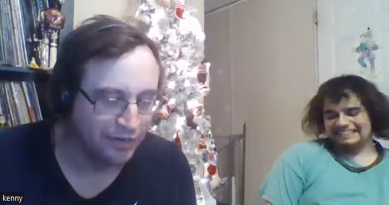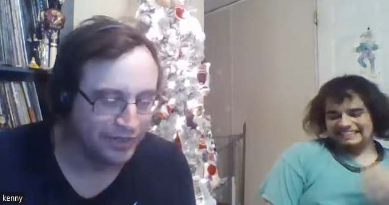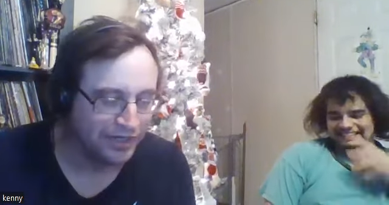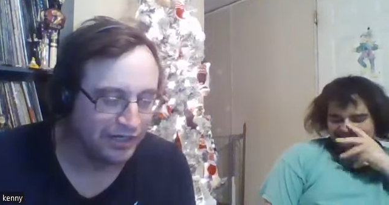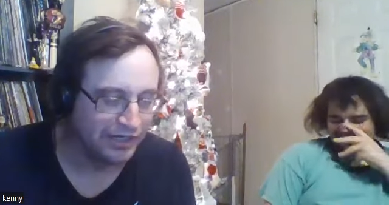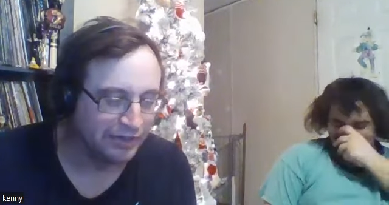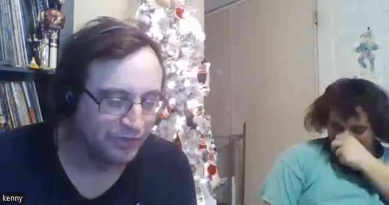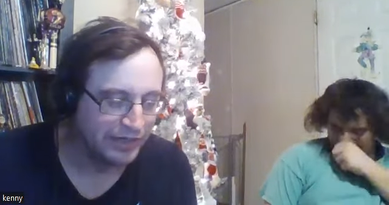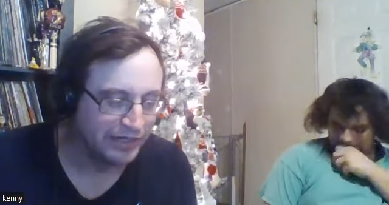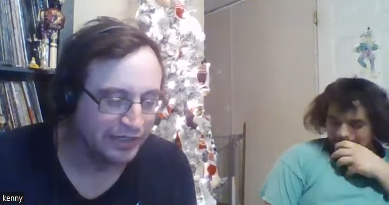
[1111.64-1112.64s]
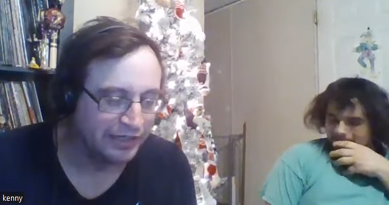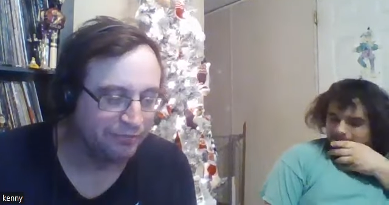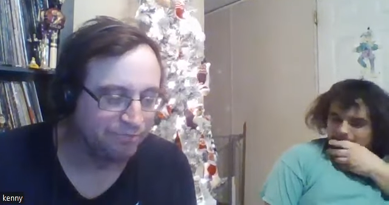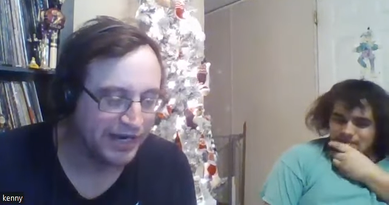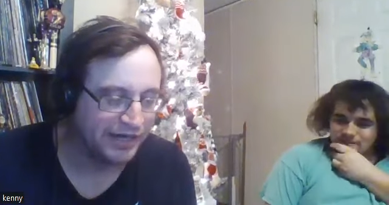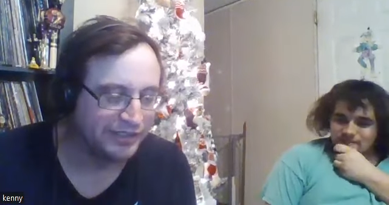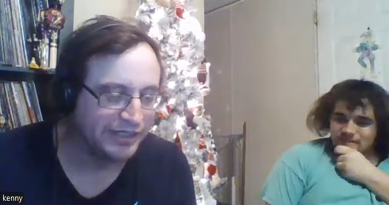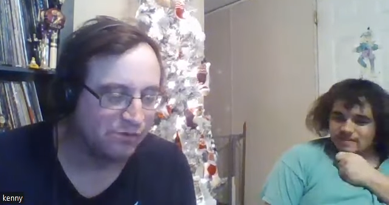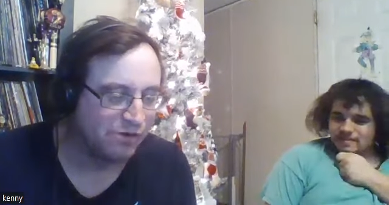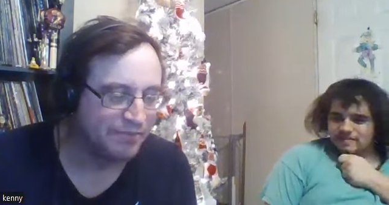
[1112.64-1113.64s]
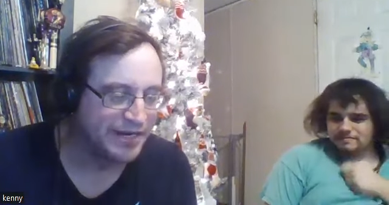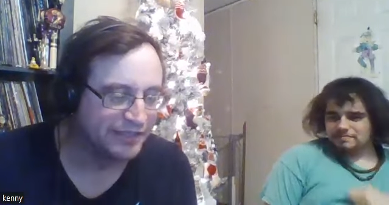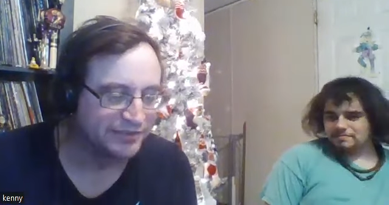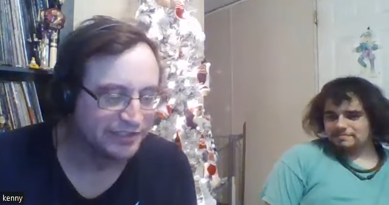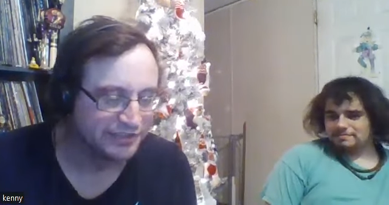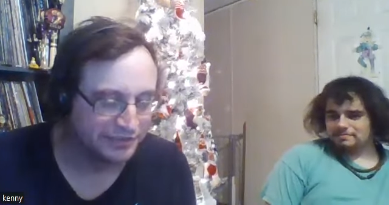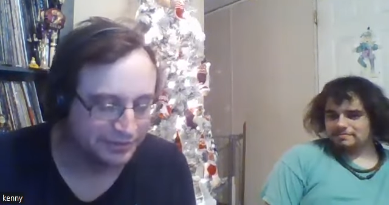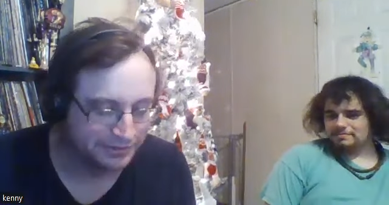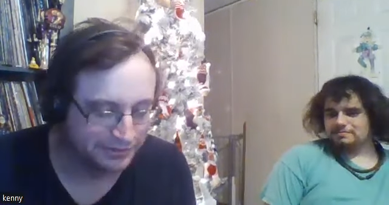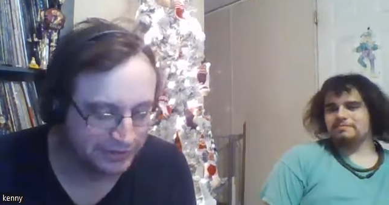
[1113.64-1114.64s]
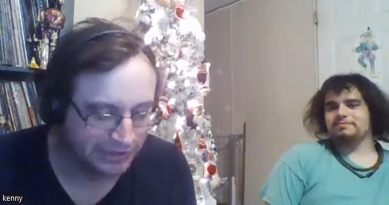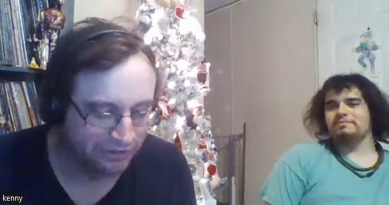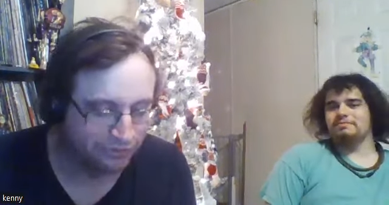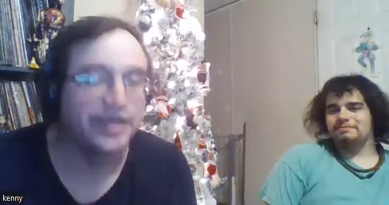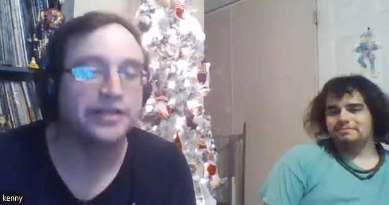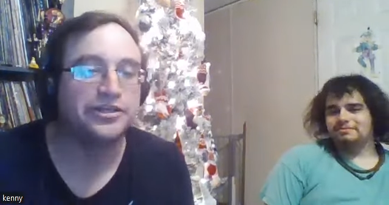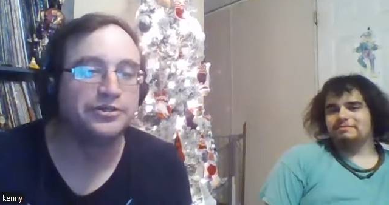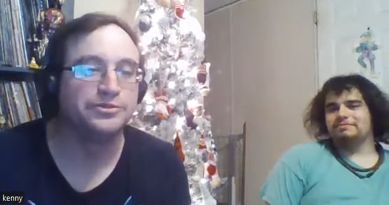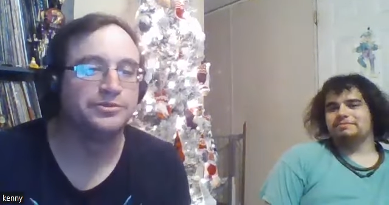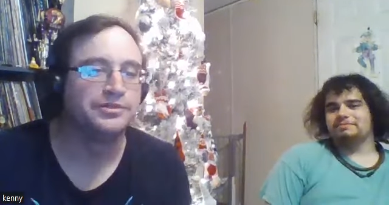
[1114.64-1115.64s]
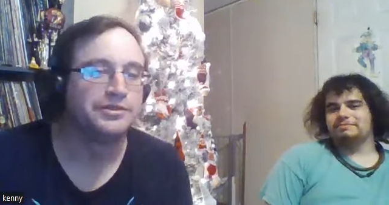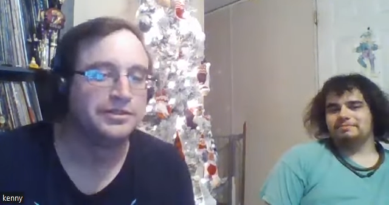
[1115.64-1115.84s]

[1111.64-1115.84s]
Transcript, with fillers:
Speaker 1: here we are, where apparently a woman has listened. So thank you,